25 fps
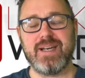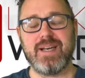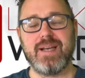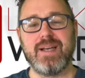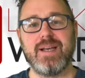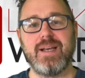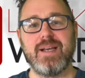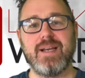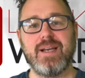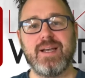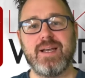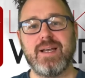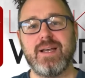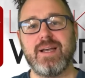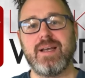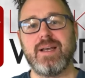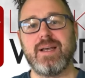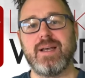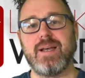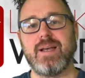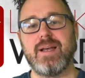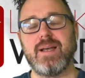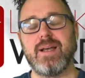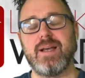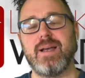
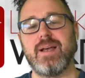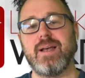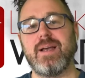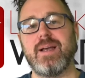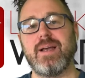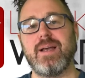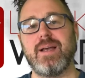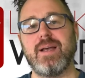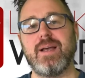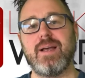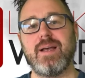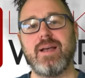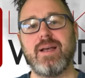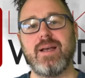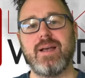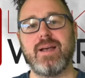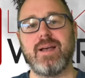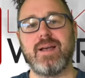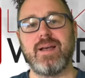Nothing is said.